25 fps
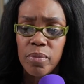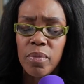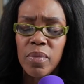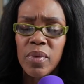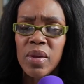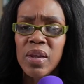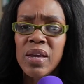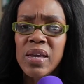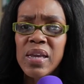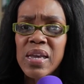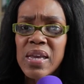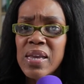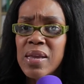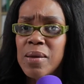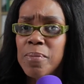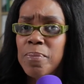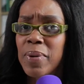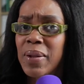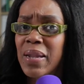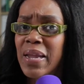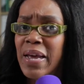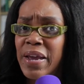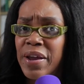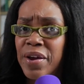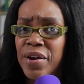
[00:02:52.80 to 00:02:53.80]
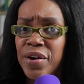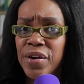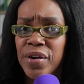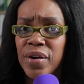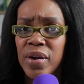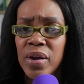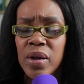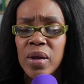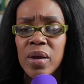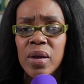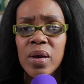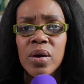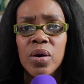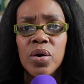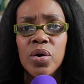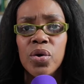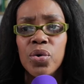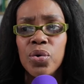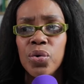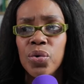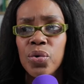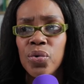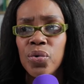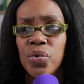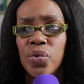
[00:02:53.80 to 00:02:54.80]
key player
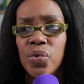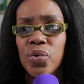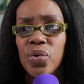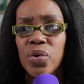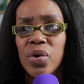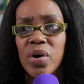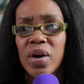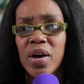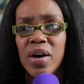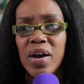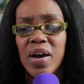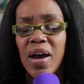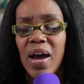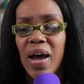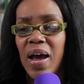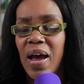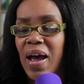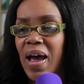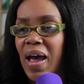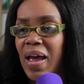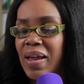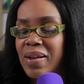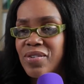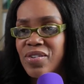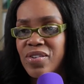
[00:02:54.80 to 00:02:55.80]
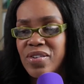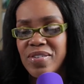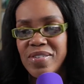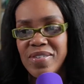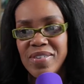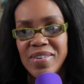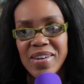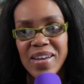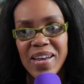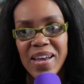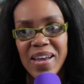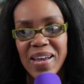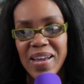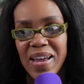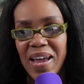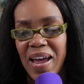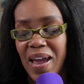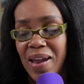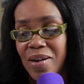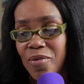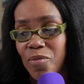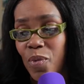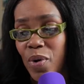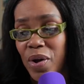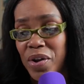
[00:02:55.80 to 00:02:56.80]
who I
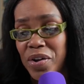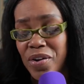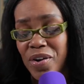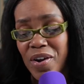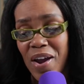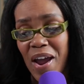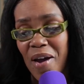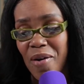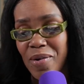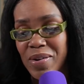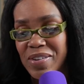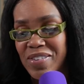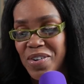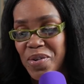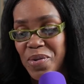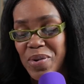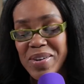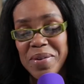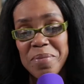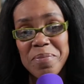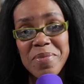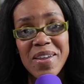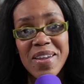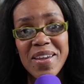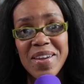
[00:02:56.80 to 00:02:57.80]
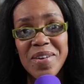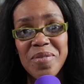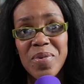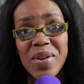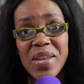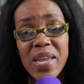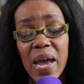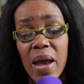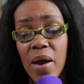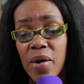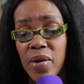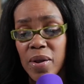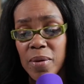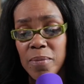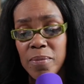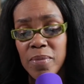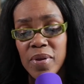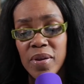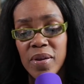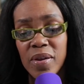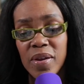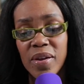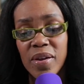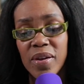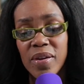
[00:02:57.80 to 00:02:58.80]
wonder how it's going to be without him,
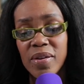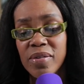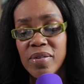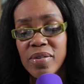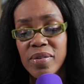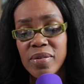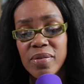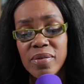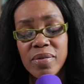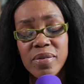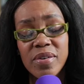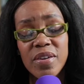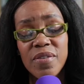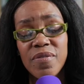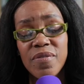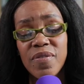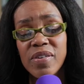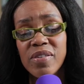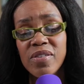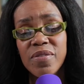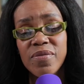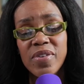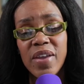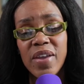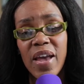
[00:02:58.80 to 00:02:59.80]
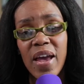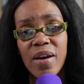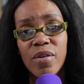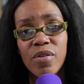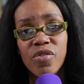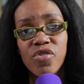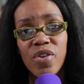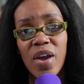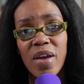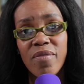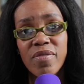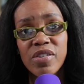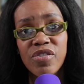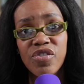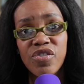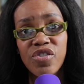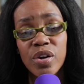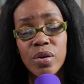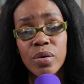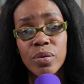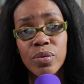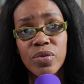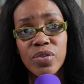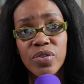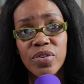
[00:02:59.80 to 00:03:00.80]
defensive tackle Travis
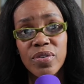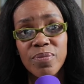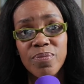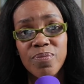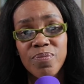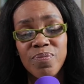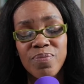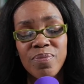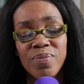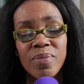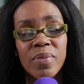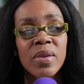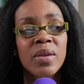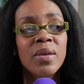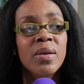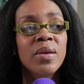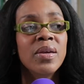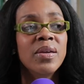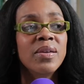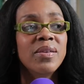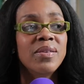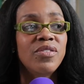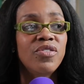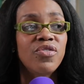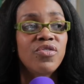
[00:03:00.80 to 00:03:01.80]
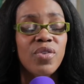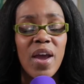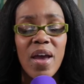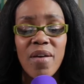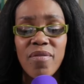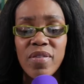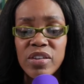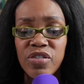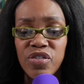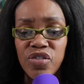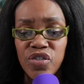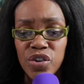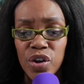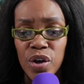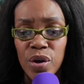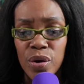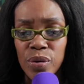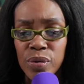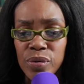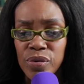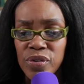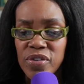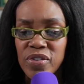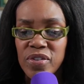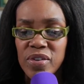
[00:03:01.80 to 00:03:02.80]
Jones. Travis
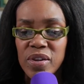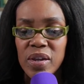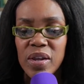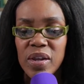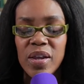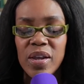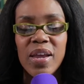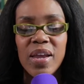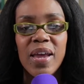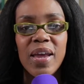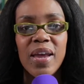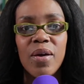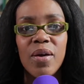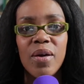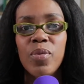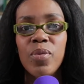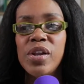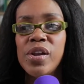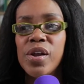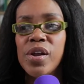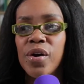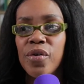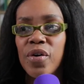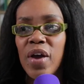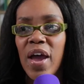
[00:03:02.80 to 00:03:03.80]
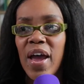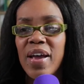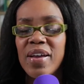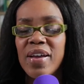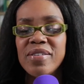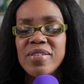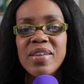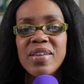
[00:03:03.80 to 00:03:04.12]
Jones, we know, has an